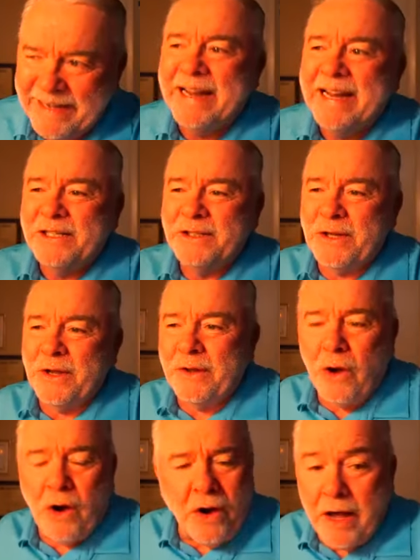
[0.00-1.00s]
yeah so,
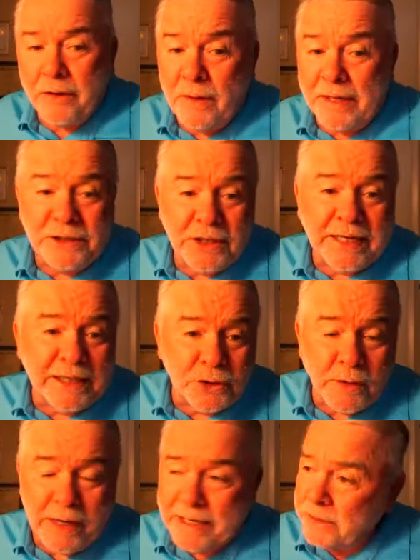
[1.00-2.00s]
uh, otherwise they'll get
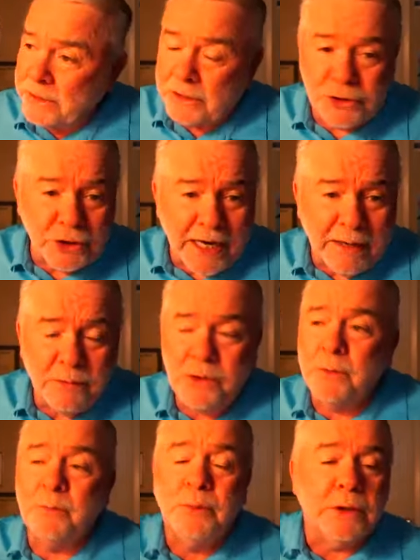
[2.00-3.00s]
triggered they'll shame
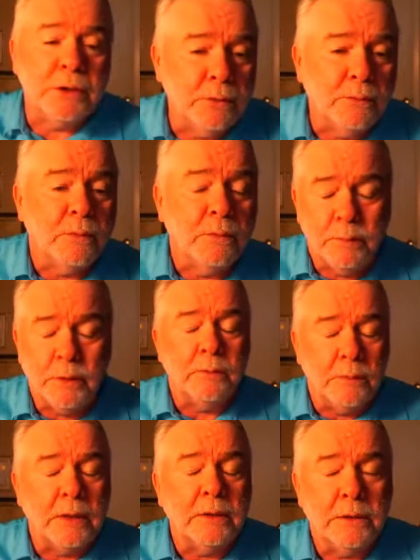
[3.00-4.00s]
you and put you put
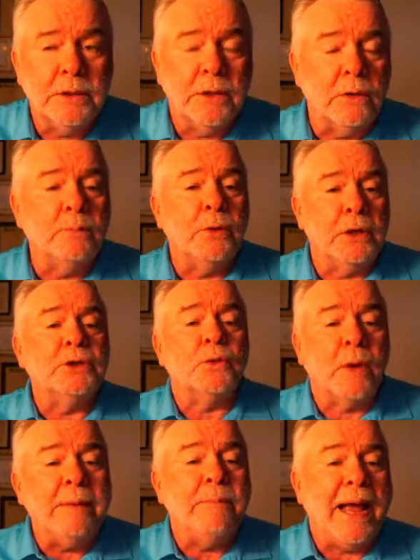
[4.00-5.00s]
uh, you know put us
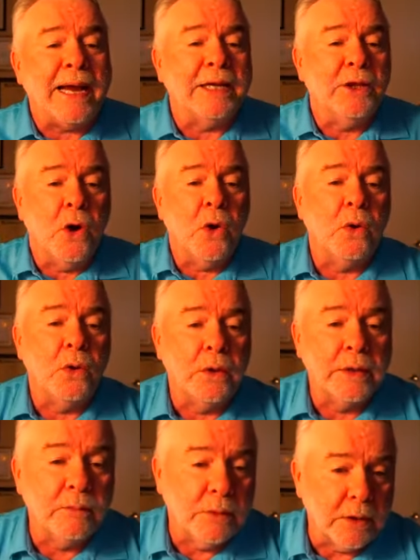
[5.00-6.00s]
right back in the hole
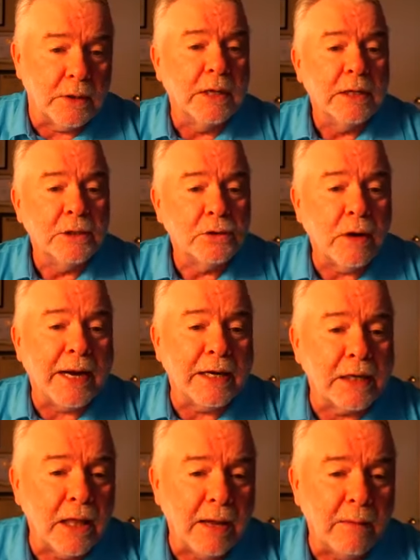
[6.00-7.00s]
that we're trying to
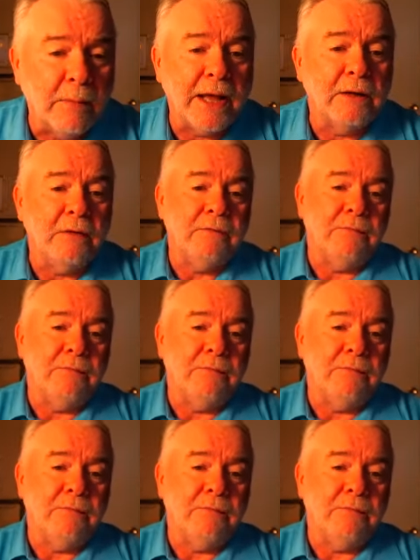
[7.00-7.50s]
climb out of